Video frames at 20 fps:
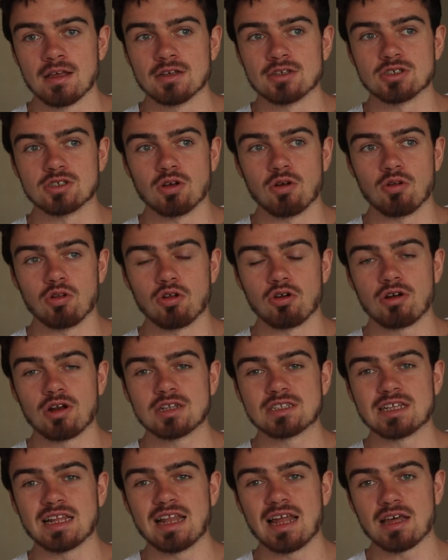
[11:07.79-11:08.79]
So
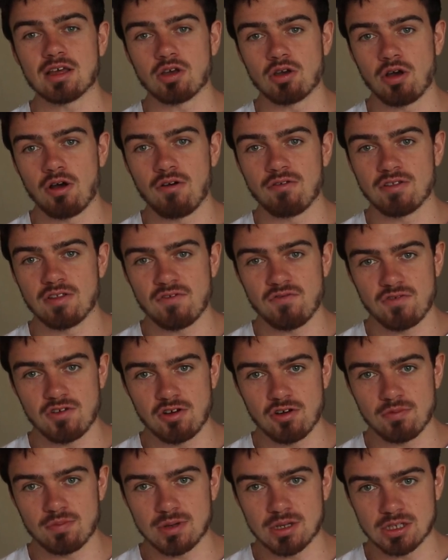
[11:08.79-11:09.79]
learning to let go of the
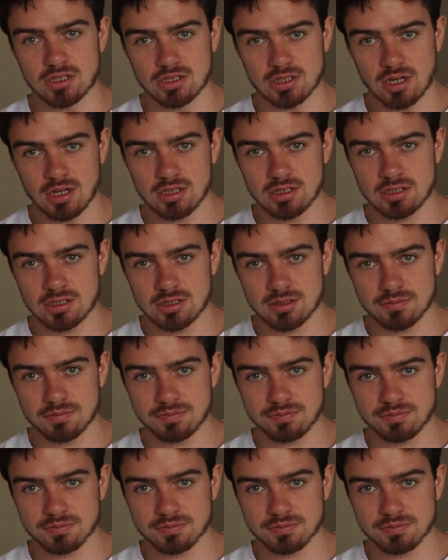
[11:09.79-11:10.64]
fear of being judged,